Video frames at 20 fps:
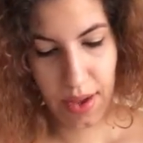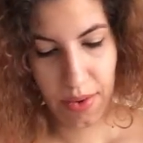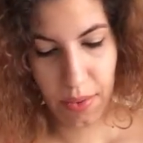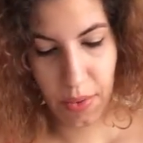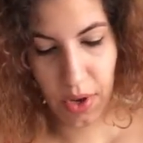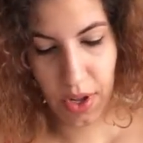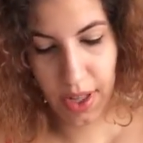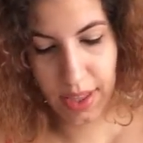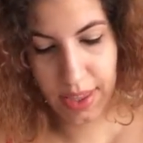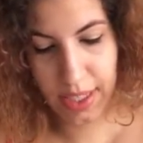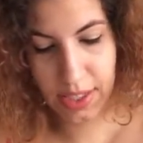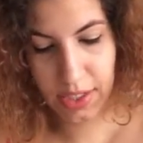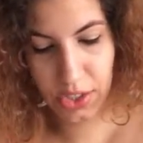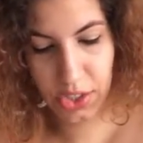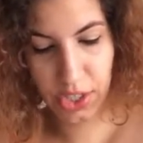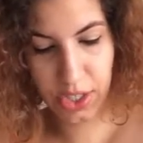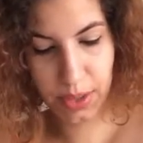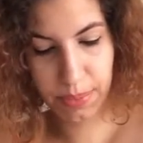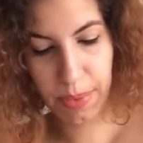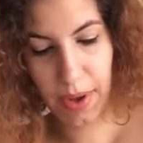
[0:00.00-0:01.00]
Well, these
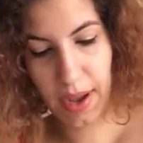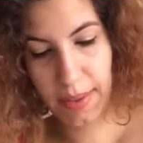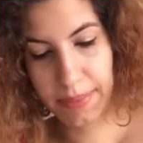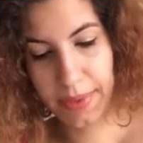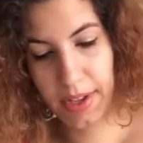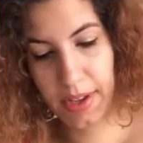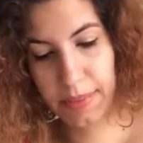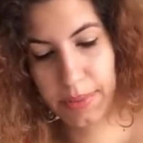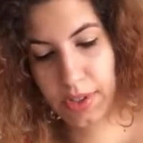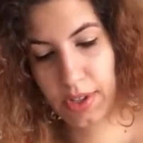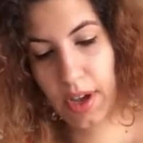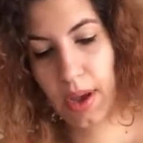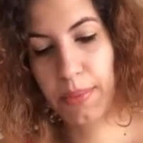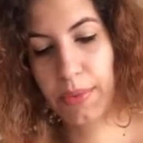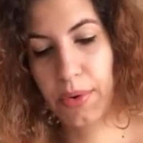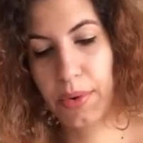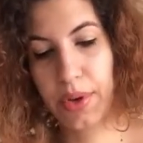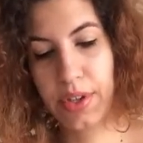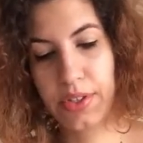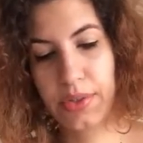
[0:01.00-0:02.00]
just popped up, so I'm
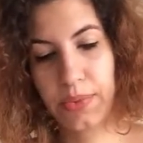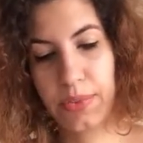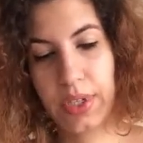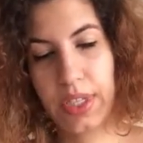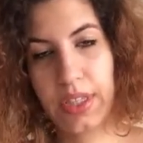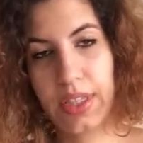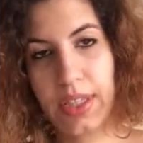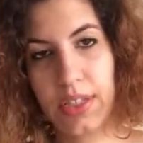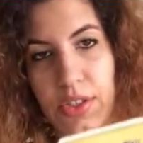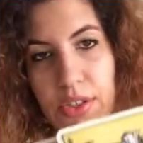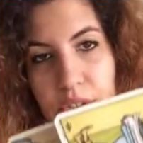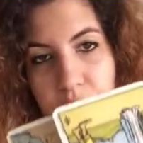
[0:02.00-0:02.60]
going to read these